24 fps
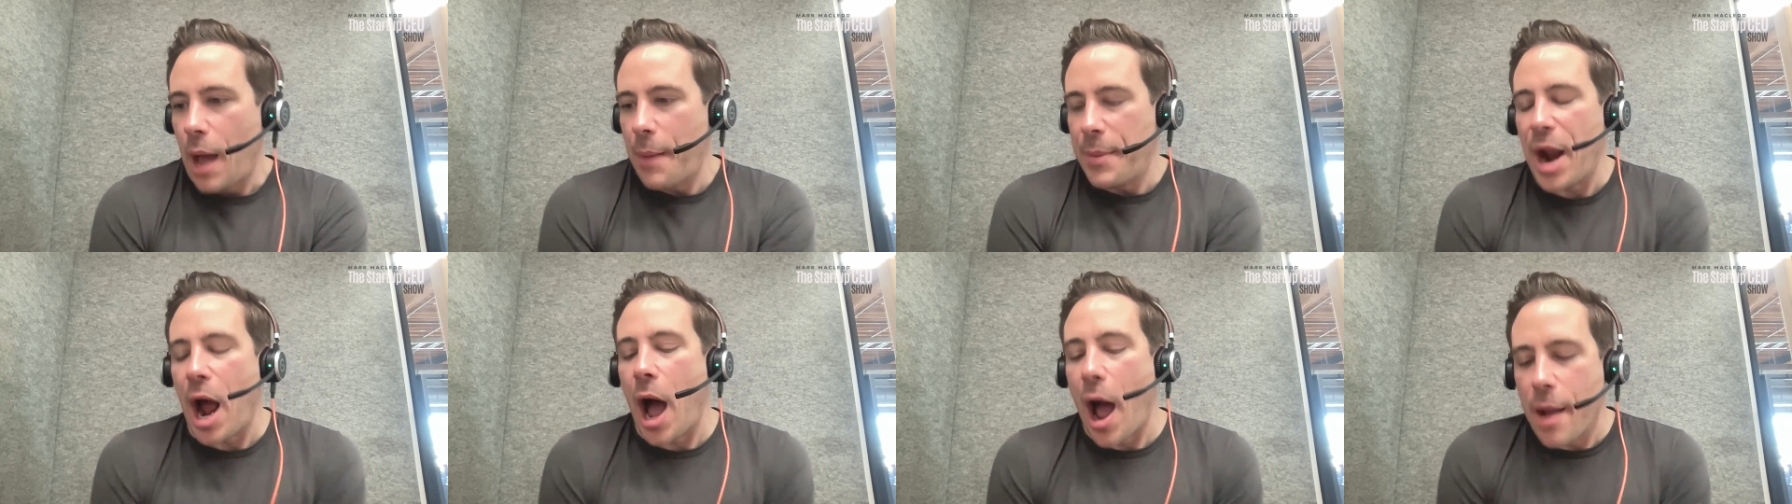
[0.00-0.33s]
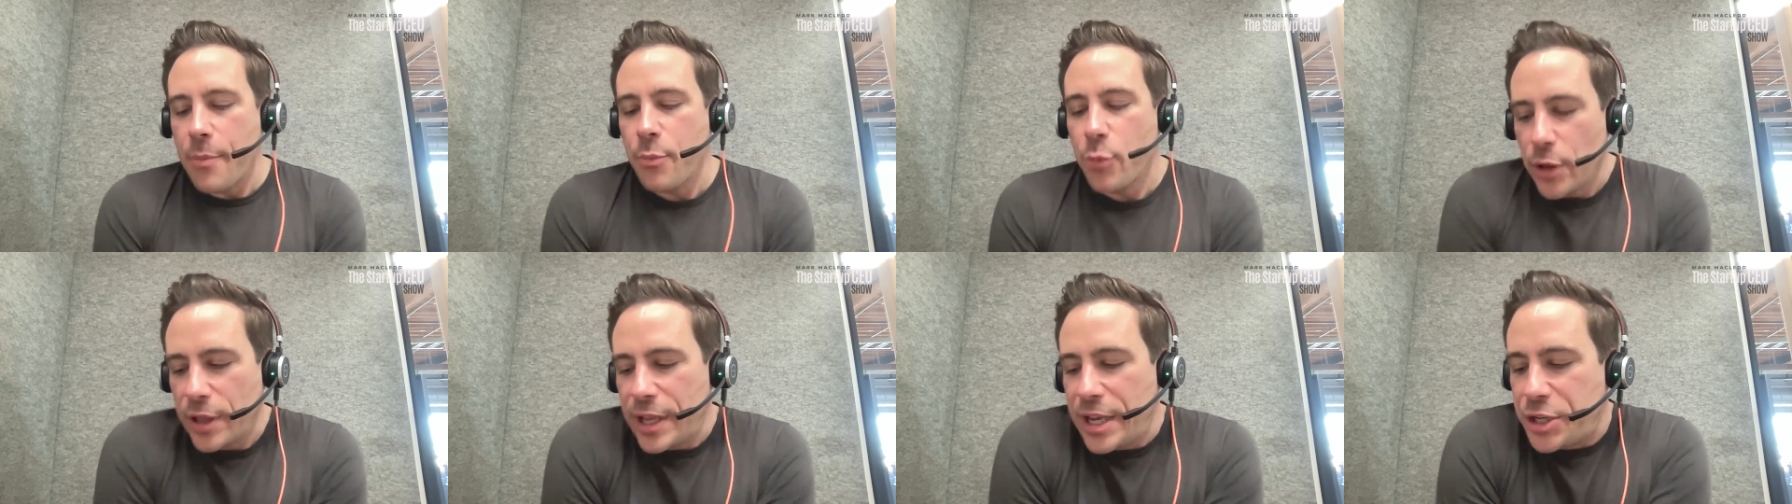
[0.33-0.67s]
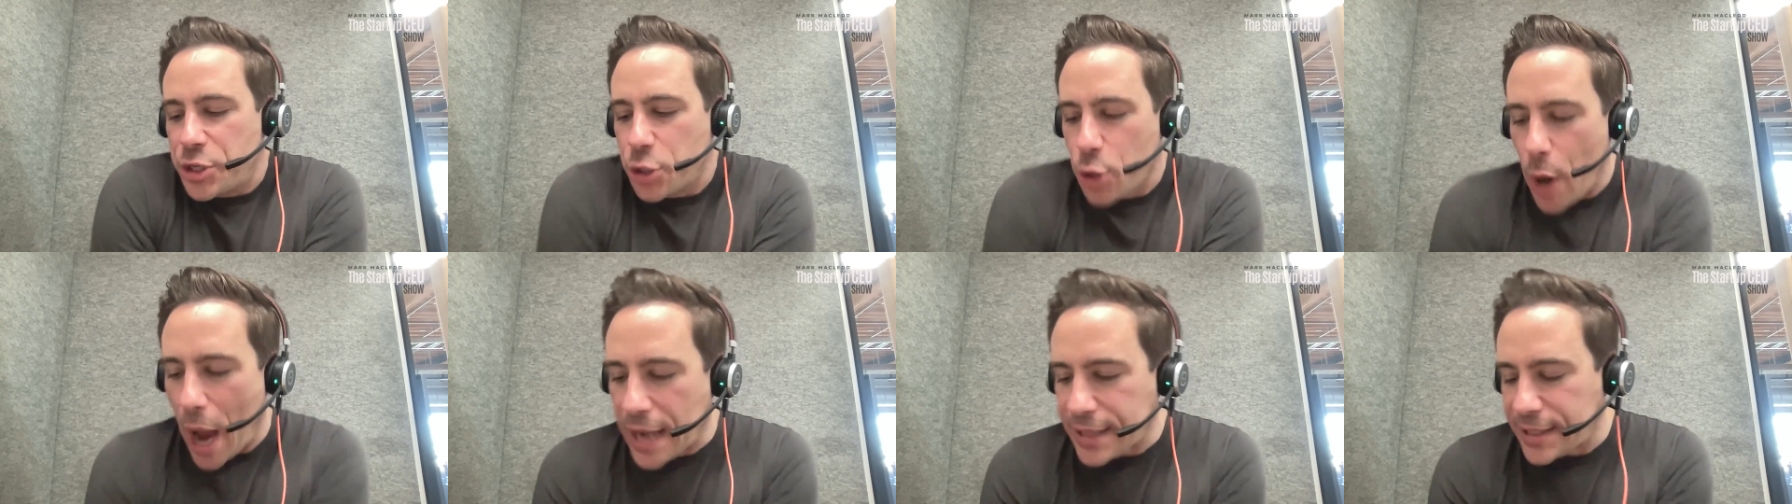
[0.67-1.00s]
I mean, I'm
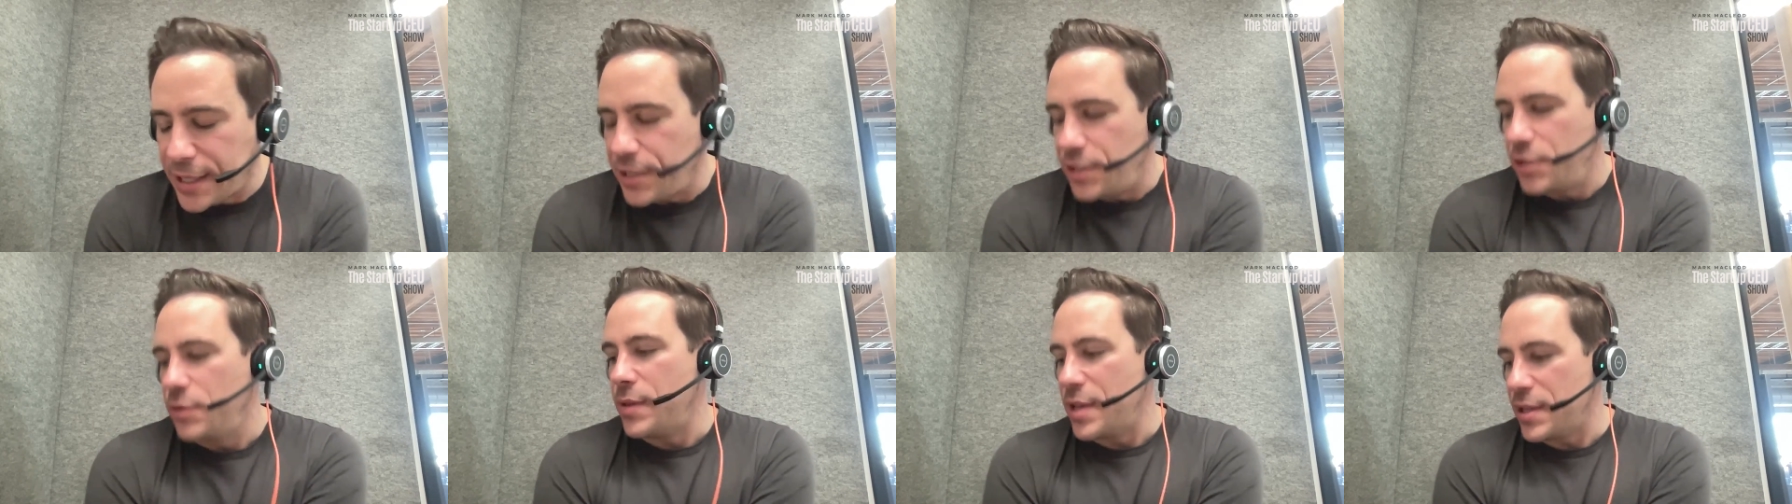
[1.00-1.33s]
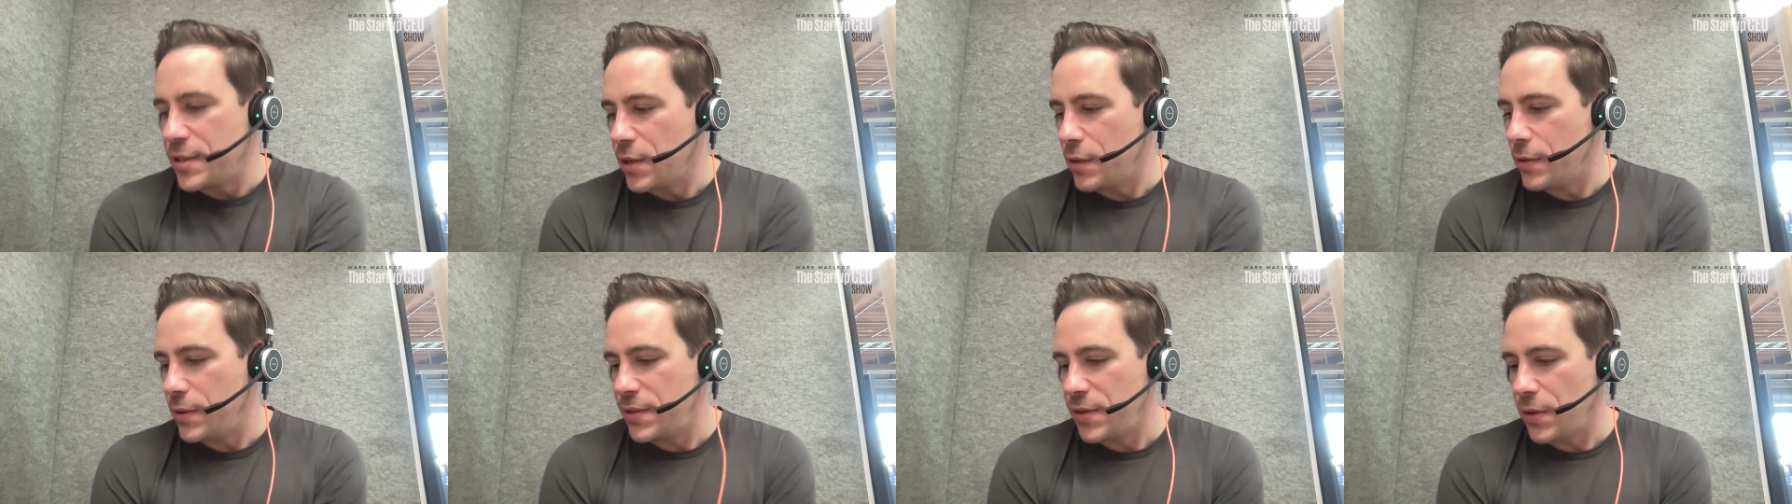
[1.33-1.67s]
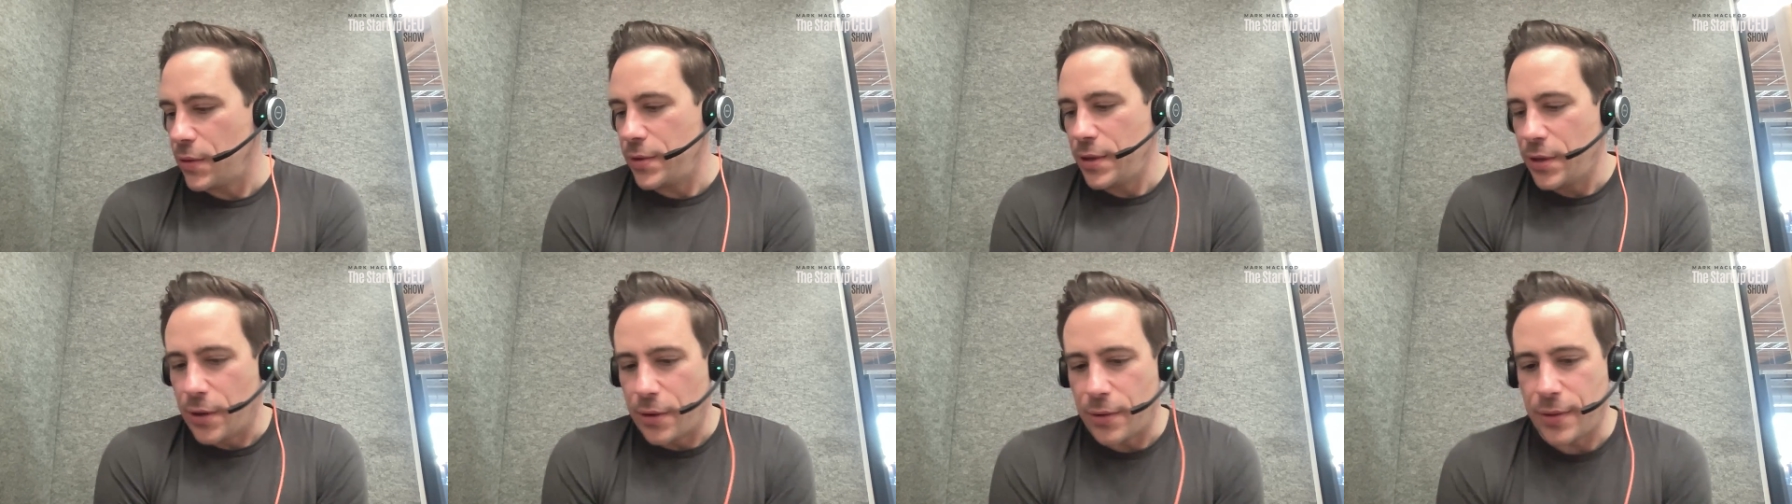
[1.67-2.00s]
really attracted to so
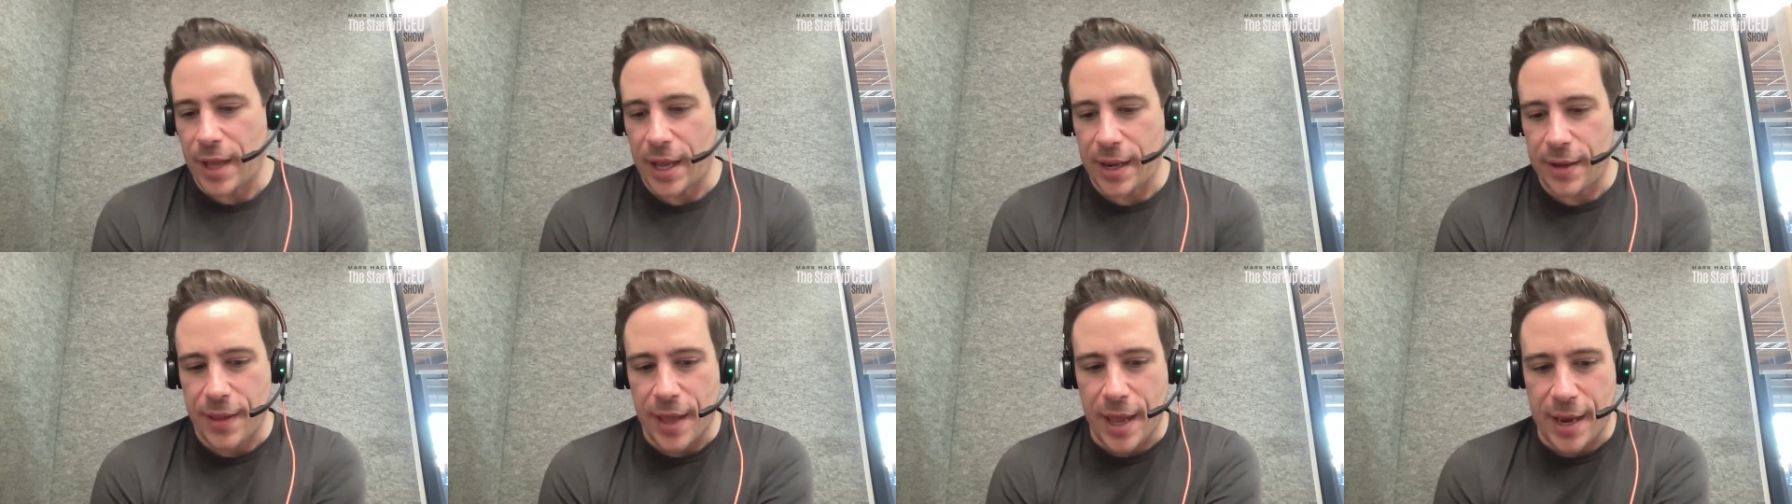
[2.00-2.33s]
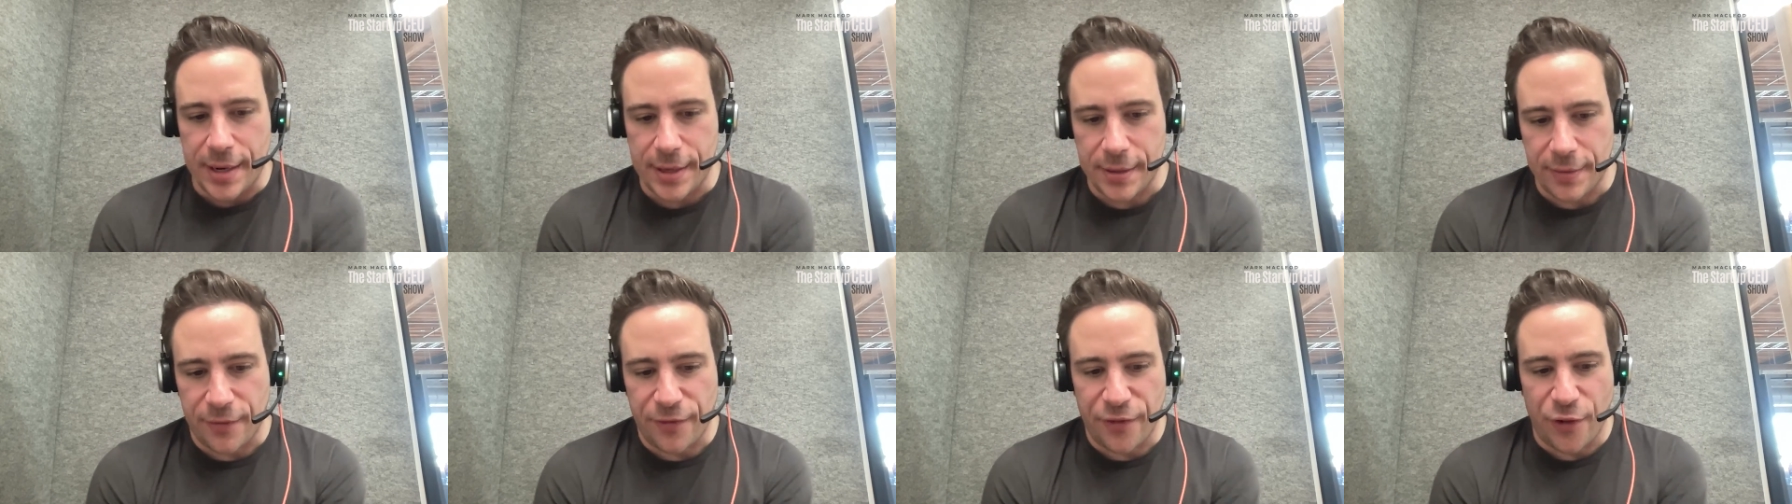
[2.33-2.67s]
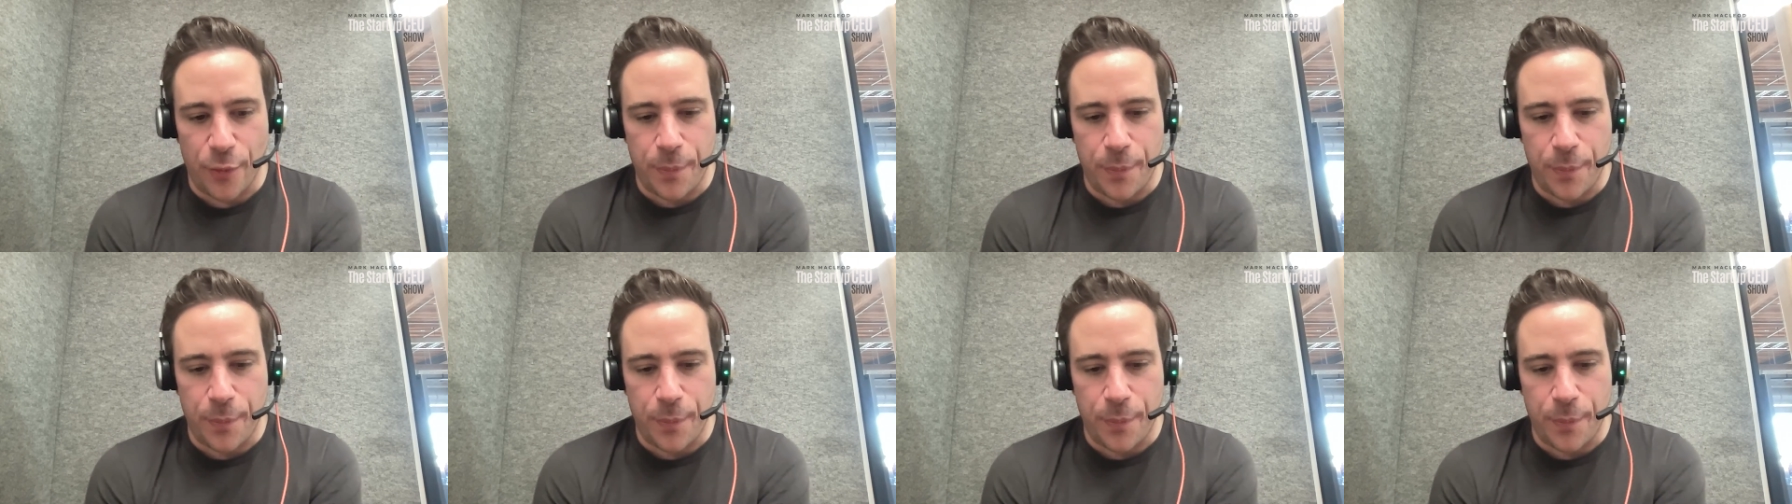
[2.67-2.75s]
that